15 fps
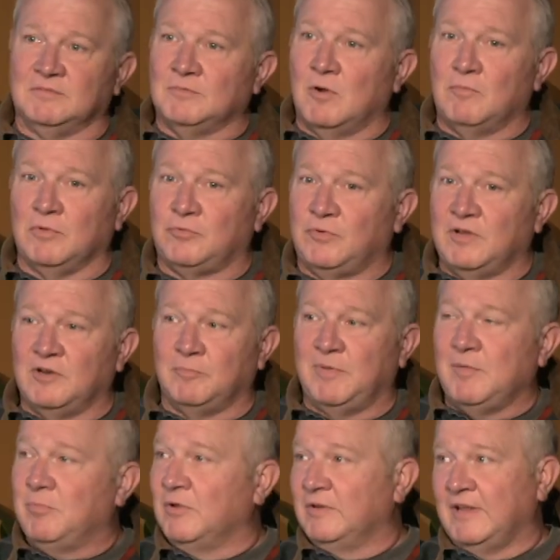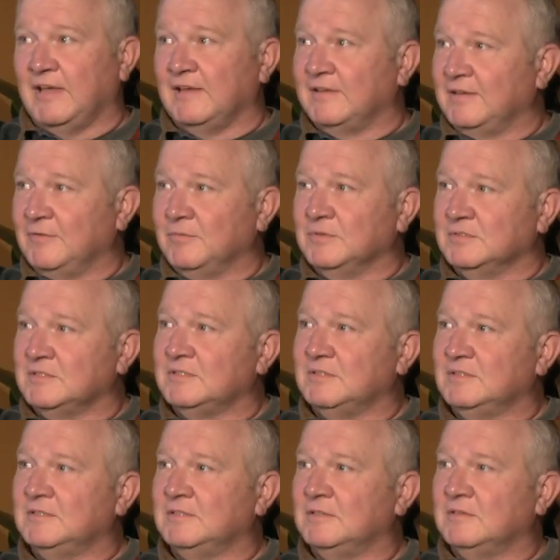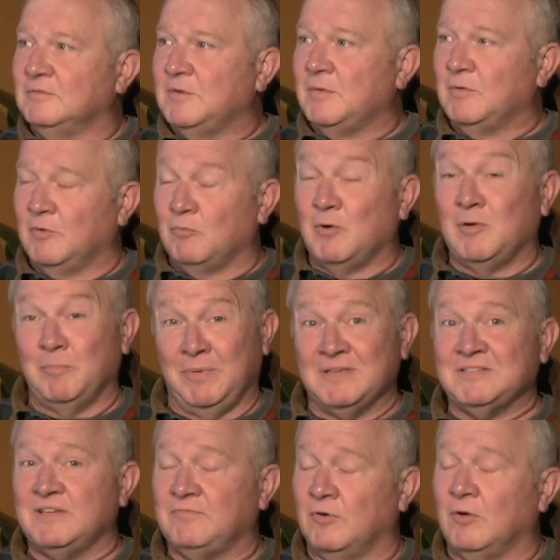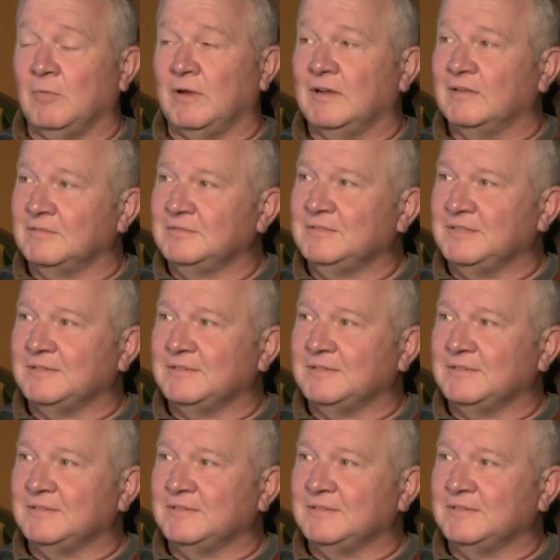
over 300 people a day. It was, Gosh. We, were, we were busy for a while. Yeah